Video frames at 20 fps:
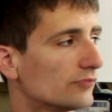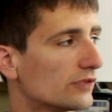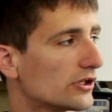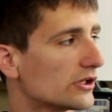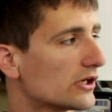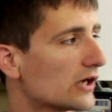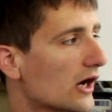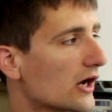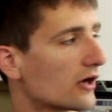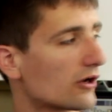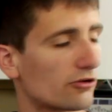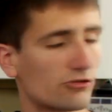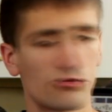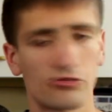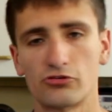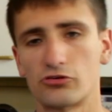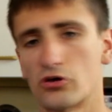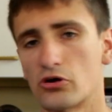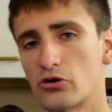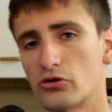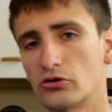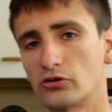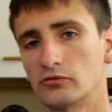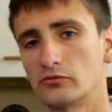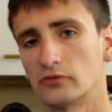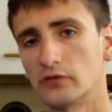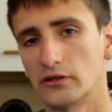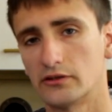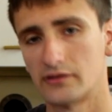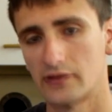the Hilux is going
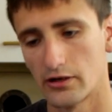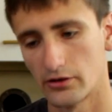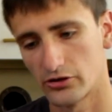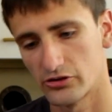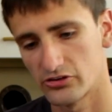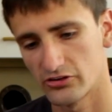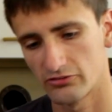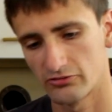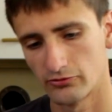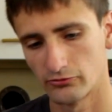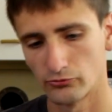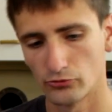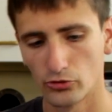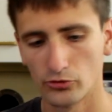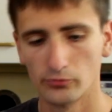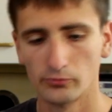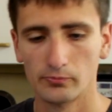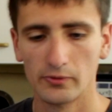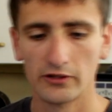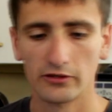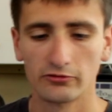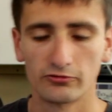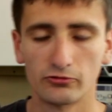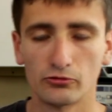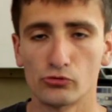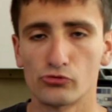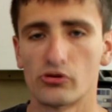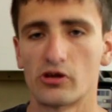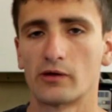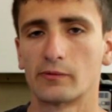down a different route, being a
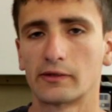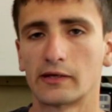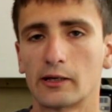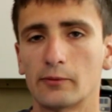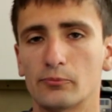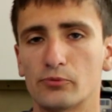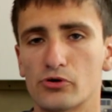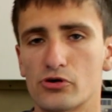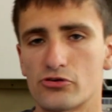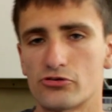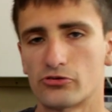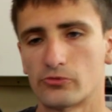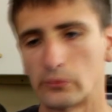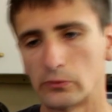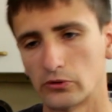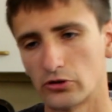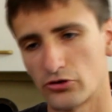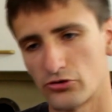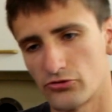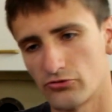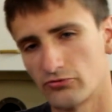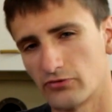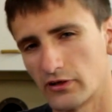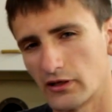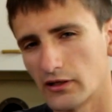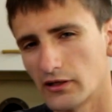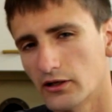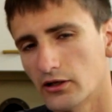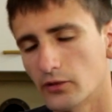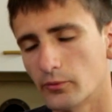full-time camper, so we wanted
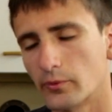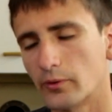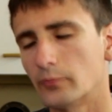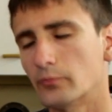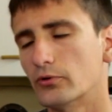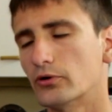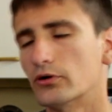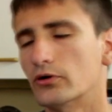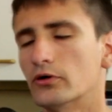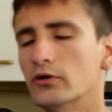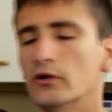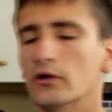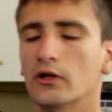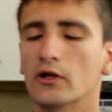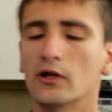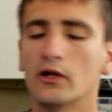something a little bit more